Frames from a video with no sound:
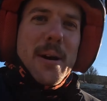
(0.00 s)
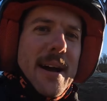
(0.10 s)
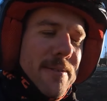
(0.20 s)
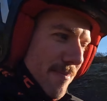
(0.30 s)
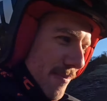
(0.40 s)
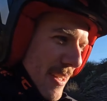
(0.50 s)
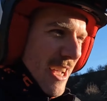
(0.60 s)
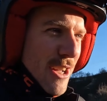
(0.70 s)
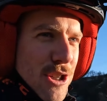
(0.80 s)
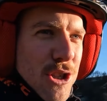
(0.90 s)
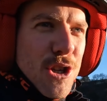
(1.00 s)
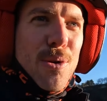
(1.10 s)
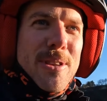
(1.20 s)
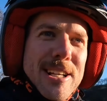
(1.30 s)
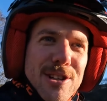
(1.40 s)
uh, to
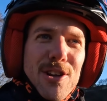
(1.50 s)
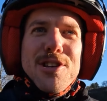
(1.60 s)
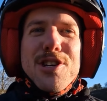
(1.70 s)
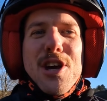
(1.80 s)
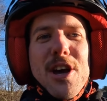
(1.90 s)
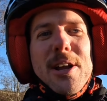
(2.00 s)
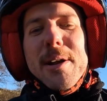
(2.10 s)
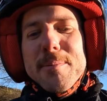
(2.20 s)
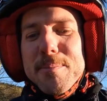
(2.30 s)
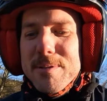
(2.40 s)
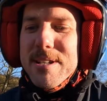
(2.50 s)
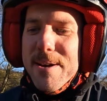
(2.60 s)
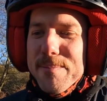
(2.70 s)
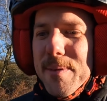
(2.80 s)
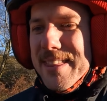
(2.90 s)
do things on the turn, and
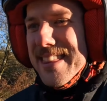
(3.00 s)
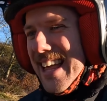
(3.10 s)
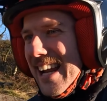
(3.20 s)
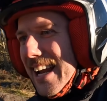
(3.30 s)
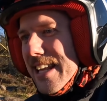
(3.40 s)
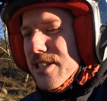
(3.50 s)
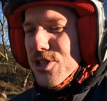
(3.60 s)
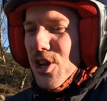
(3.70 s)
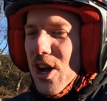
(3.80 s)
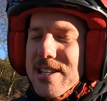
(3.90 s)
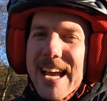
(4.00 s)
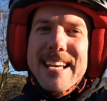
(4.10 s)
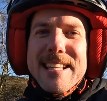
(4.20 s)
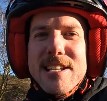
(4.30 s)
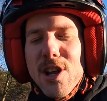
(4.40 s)
um, then I need to start
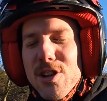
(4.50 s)
taking this